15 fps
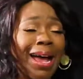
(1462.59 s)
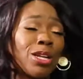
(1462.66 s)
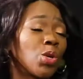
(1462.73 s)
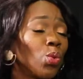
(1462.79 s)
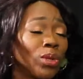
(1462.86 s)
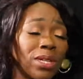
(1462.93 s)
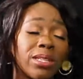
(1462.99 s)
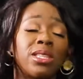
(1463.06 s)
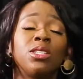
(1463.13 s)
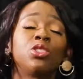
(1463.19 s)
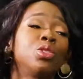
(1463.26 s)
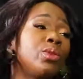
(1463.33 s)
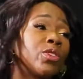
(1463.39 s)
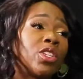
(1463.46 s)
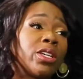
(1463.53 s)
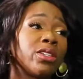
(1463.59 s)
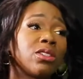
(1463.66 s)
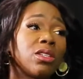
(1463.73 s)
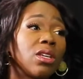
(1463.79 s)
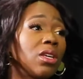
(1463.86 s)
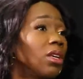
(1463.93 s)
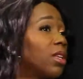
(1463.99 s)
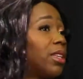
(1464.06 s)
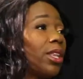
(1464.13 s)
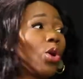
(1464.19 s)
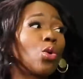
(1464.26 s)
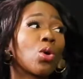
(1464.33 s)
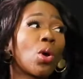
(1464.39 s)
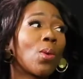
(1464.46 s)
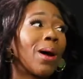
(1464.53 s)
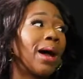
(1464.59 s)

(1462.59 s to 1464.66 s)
I don't want nothing to do with church. They'll go